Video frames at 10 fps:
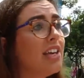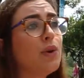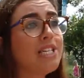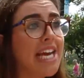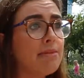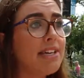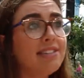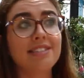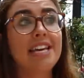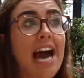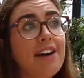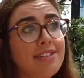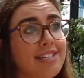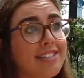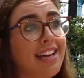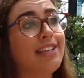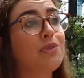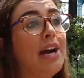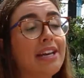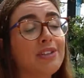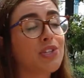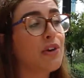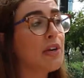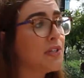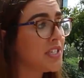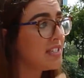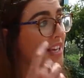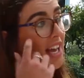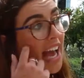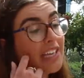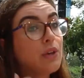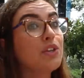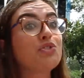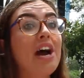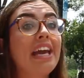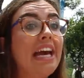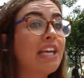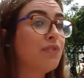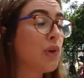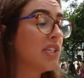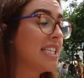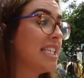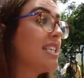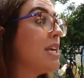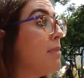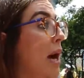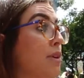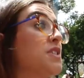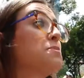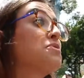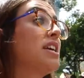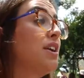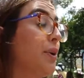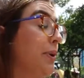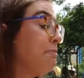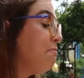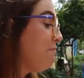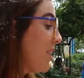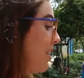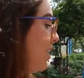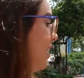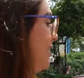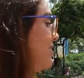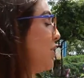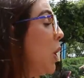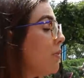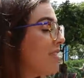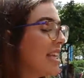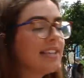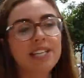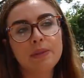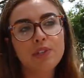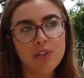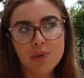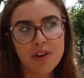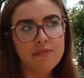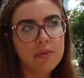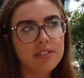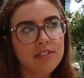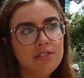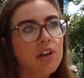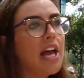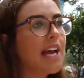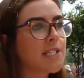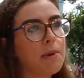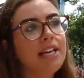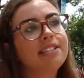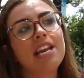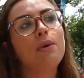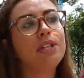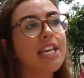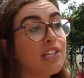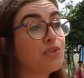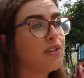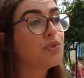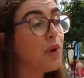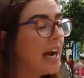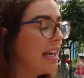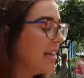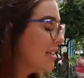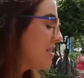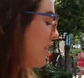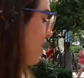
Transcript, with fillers: you name it, they have it at the Twining store in London and you can try any of those at the tea bar which is pretty cool. so hopefully that sounds good to everyone. You're all experts now in the history of Twinings.